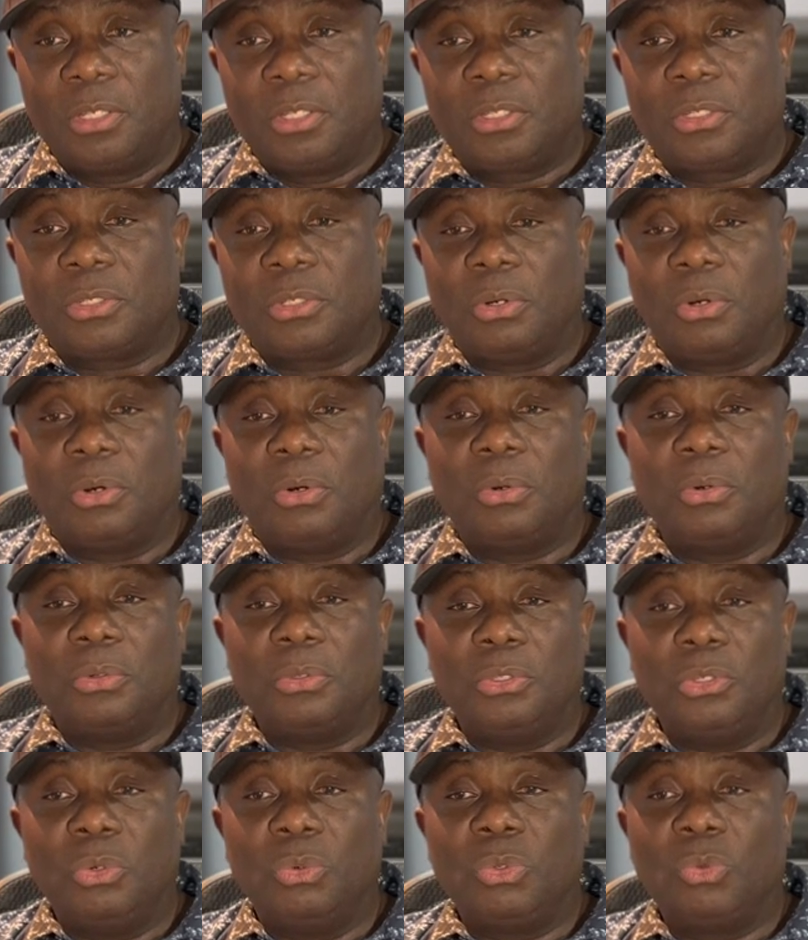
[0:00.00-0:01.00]
So
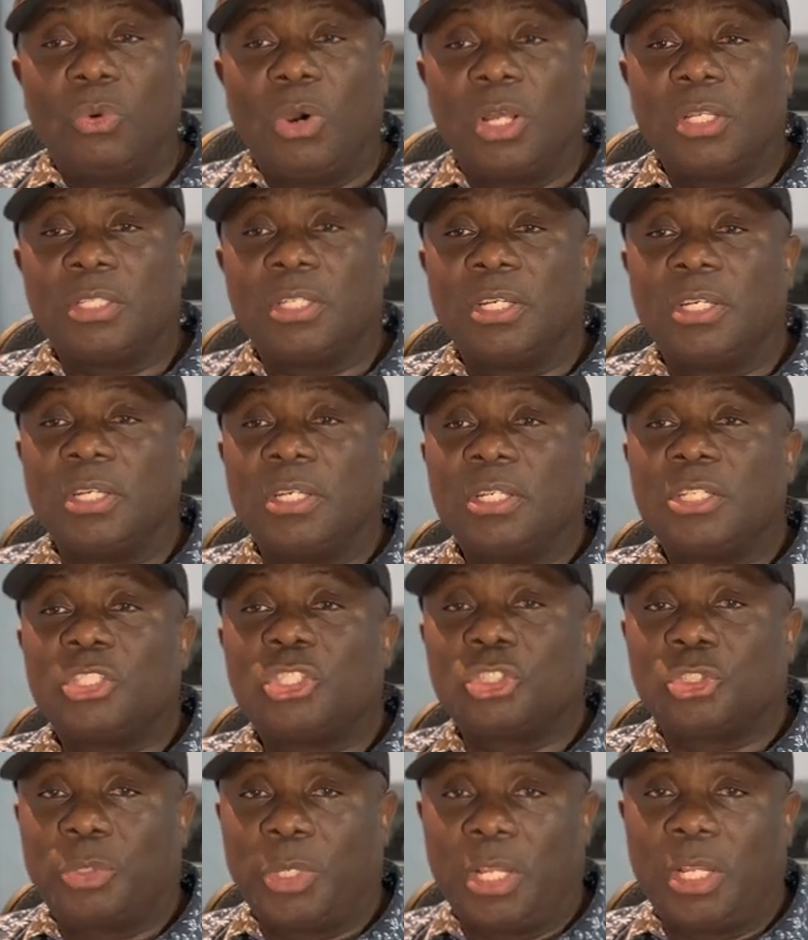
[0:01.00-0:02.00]
you would want a
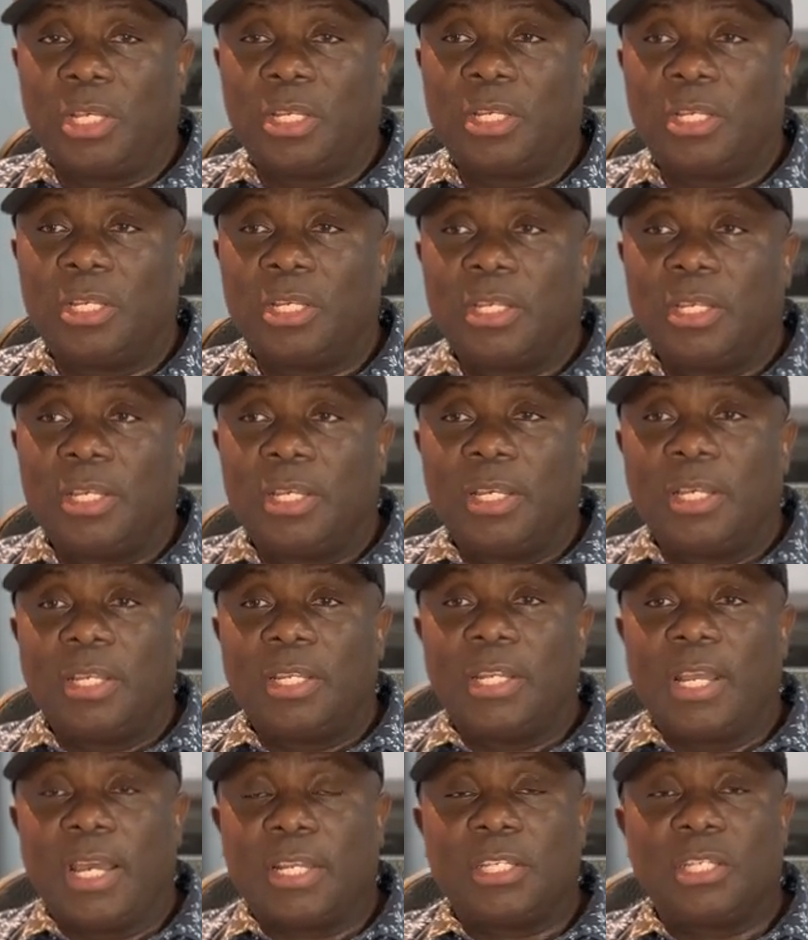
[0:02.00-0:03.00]
trailer
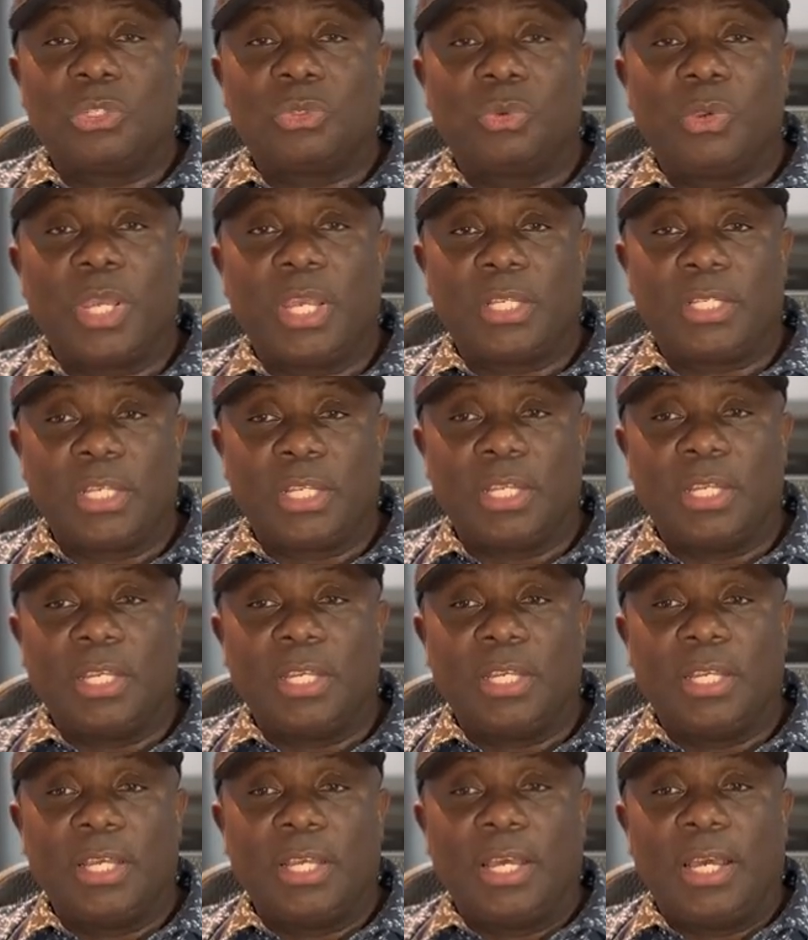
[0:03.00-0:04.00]
that is rated
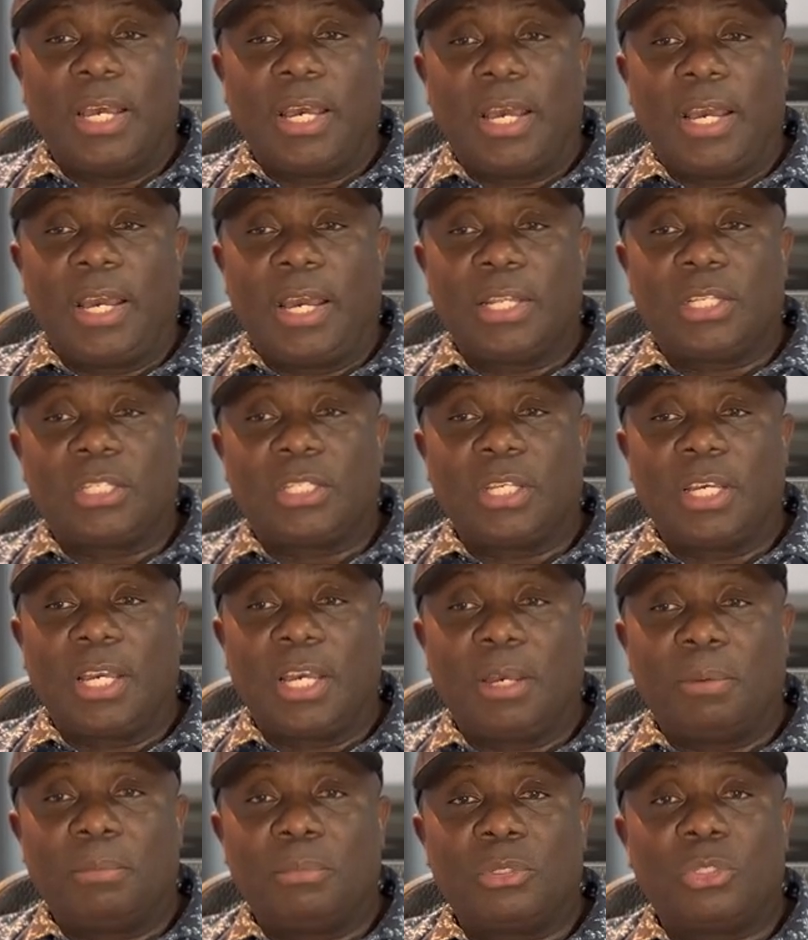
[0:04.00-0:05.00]
at
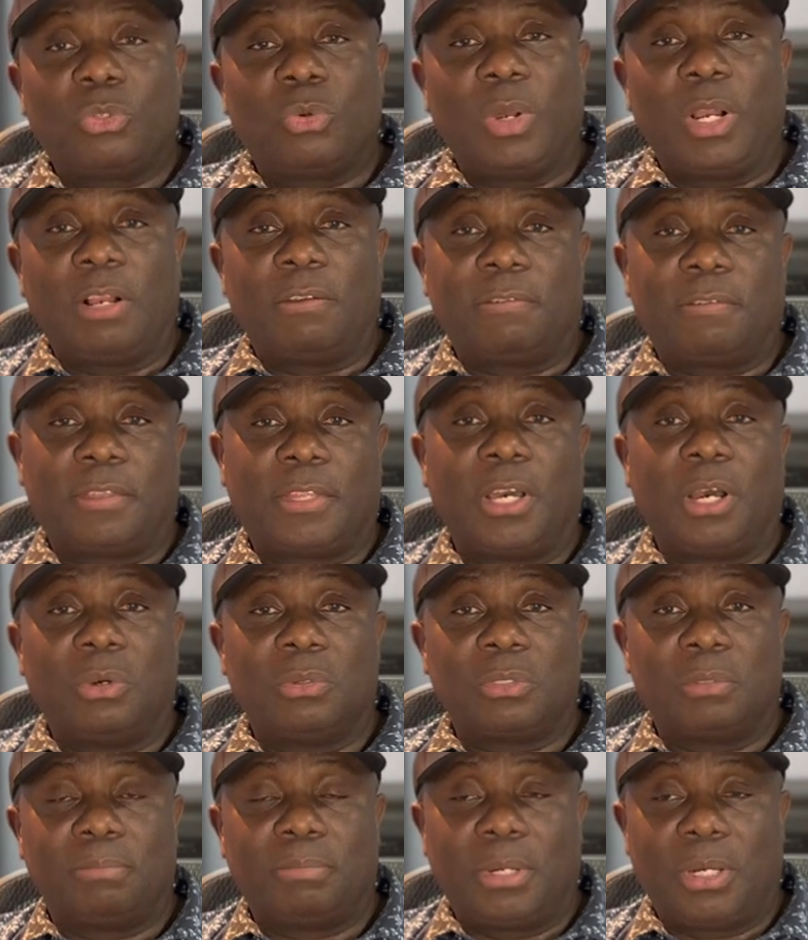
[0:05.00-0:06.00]
um,
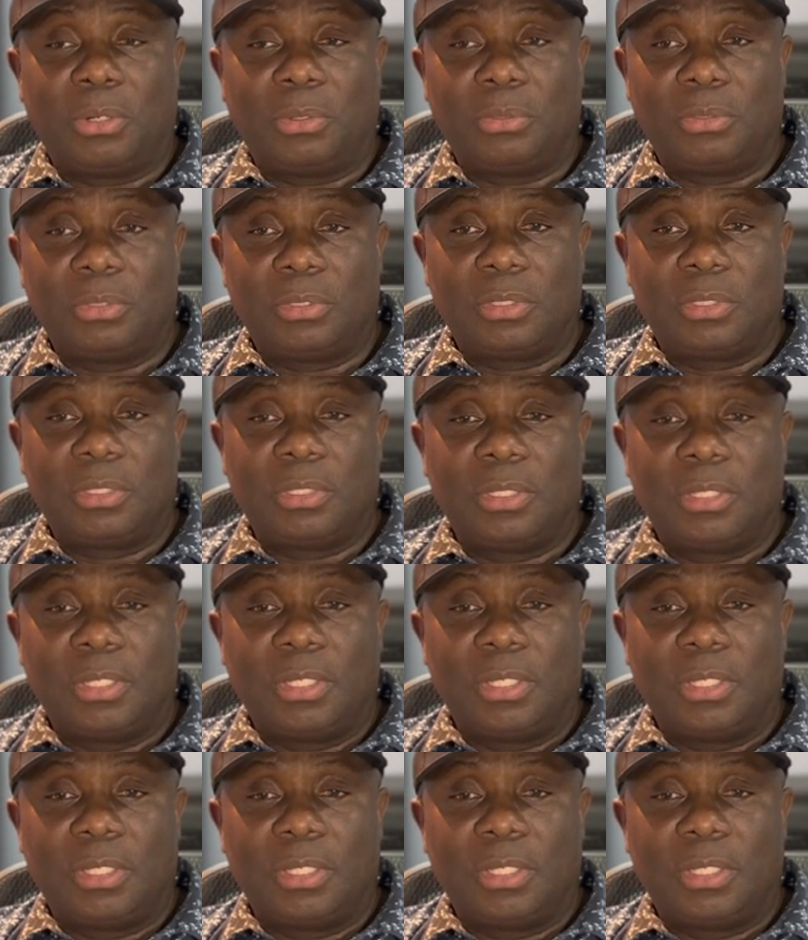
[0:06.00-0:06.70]
12,000 pounds,